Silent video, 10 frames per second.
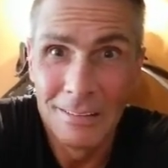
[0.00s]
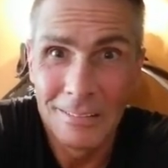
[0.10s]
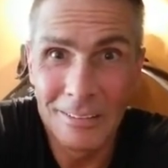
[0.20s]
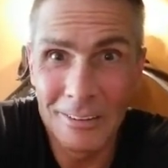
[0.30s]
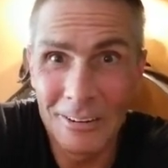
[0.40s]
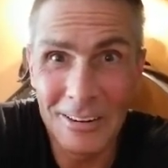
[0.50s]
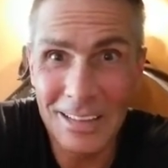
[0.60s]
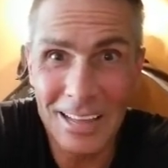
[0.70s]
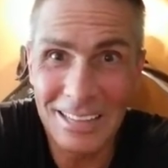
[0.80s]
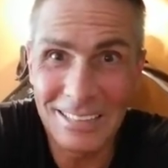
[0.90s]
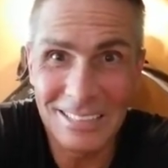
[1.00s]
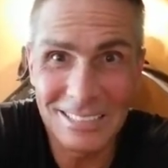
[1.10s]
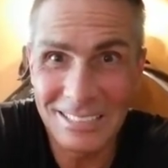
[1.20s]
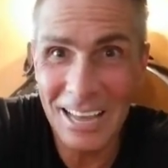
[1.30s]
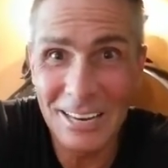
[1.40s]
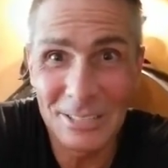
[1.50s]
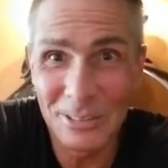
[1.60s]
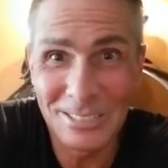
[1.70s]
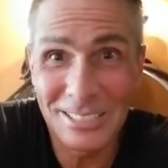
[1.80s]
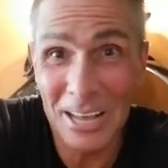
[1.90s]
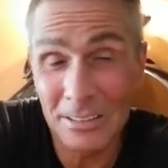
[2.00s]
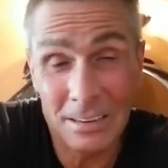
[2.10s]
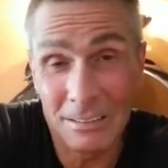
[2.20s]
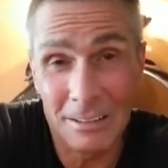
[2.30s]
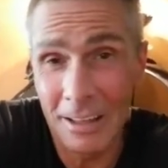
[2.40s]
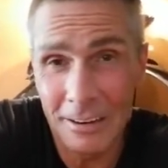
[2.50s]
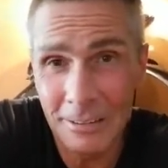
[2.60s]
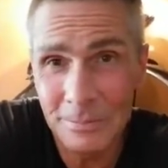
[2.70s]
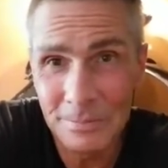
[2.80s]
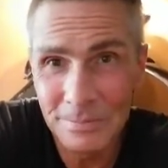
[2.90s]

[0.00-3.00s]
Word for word: the hurricane is headed towards South Carolina.